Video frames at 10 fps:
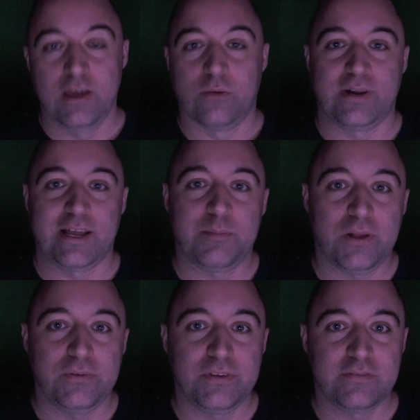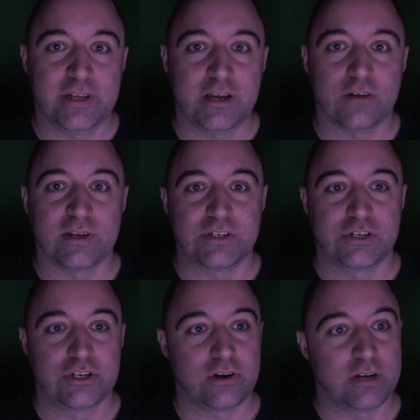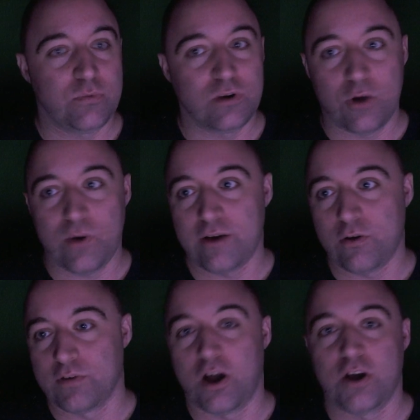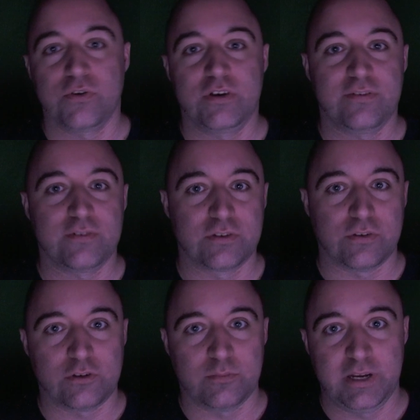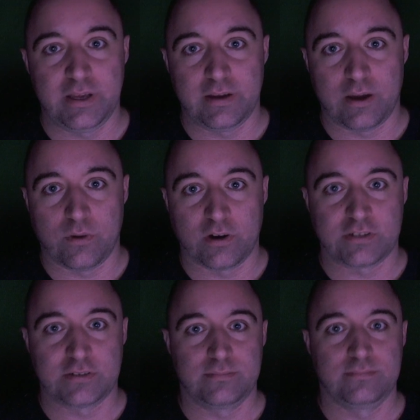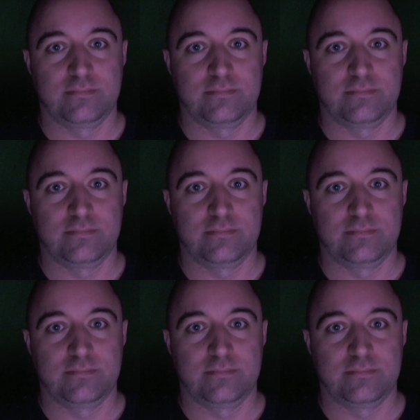When I upload this video, rest assured it will go out over 100 different social media networks,